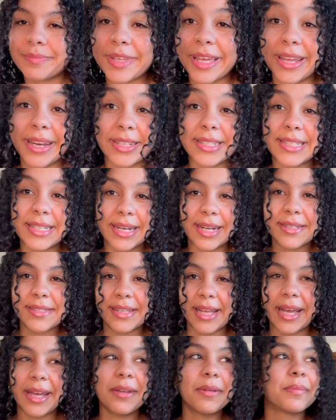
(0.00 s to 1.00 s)
It is the next
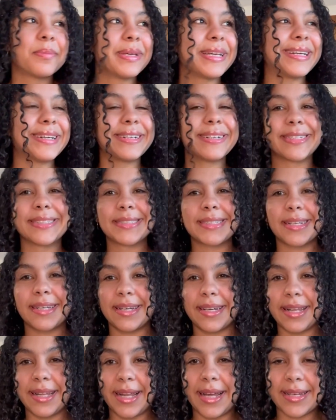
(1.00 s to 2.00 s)
day because
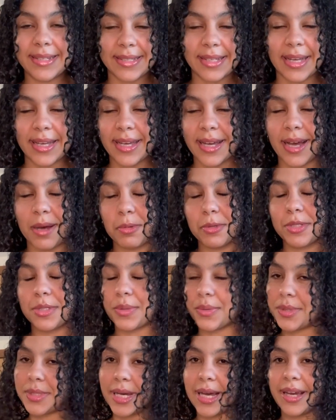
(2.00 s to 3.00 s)
last night I was
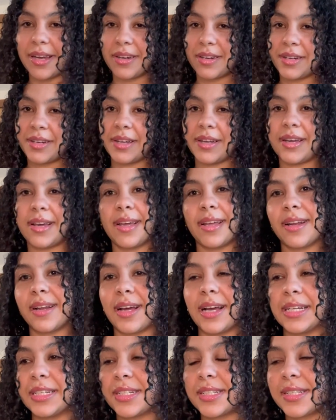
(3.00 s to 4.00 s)
so tired and
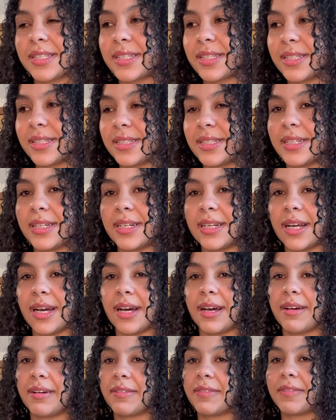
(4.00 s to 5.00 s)
I just didn't
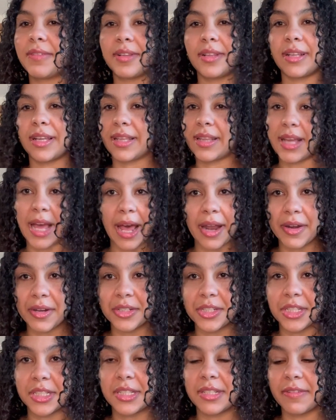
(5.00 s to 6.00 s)
have like the
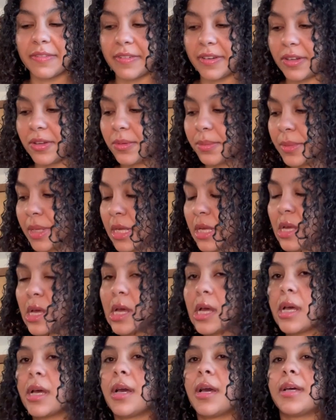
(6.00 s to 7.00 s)
energy to film.
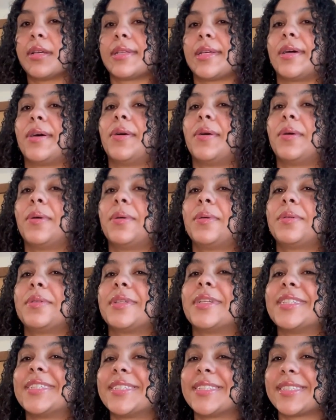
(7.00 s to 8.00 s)
So
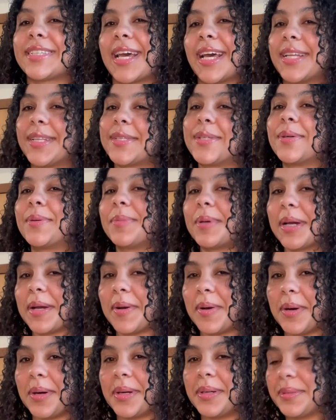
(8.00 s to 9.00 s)
let's just get to my
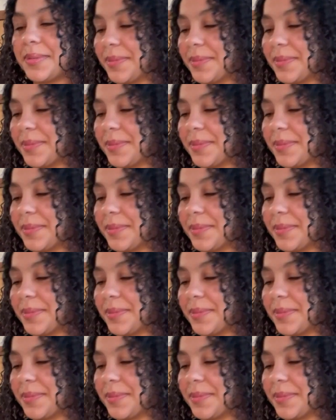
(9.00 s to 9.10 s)
haul.